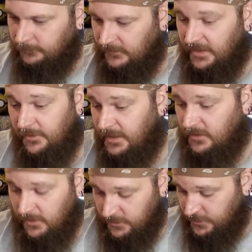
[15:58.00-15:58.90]
Yeah, that
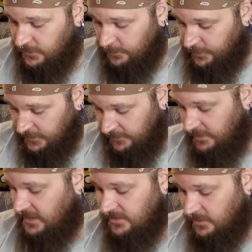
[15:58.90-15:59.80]
or I'm just gonna put
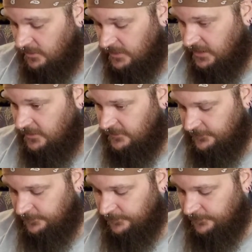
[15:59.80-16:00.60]
these all together.